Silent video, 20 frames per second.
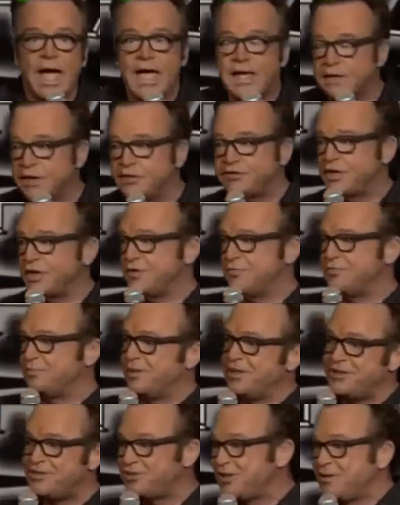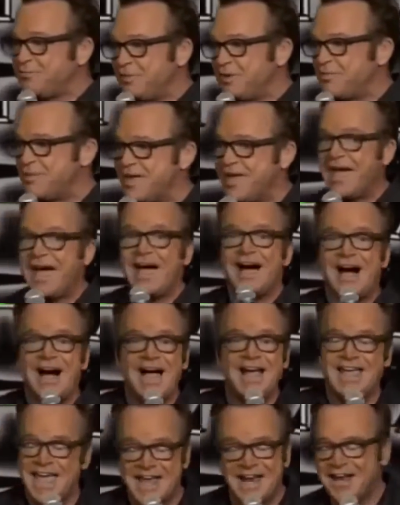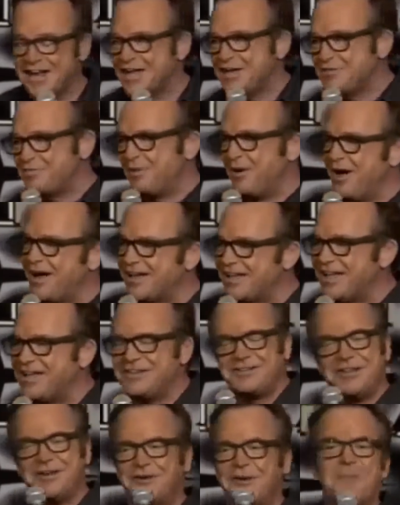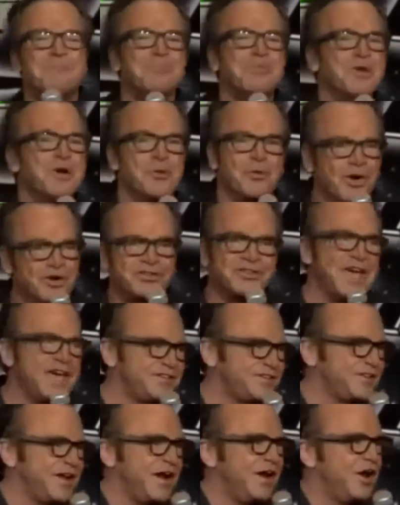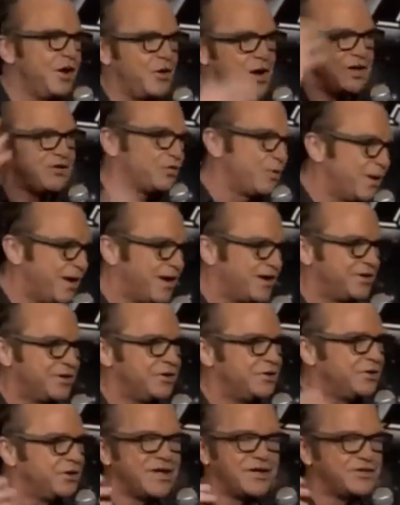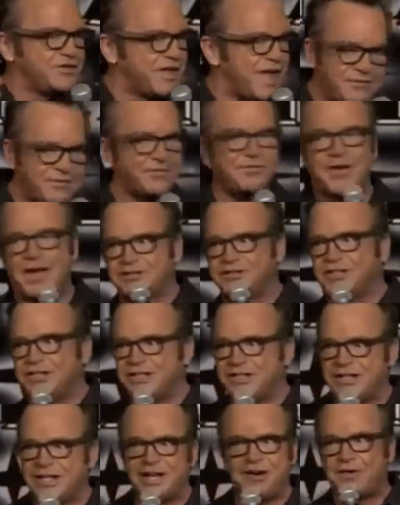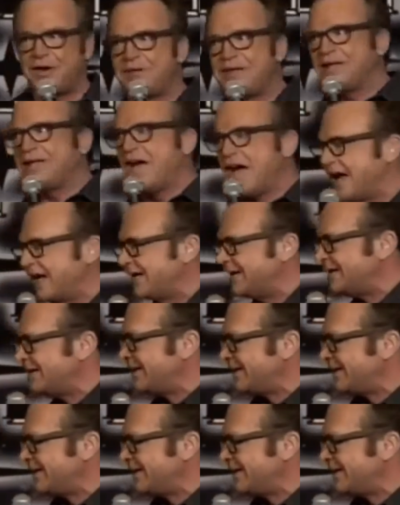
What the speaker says: hey, listen, please sleep with me. I cannot get you pregnant. The worst case scenario, I sweat on you. You get a staph infection. You know what I mean? Like,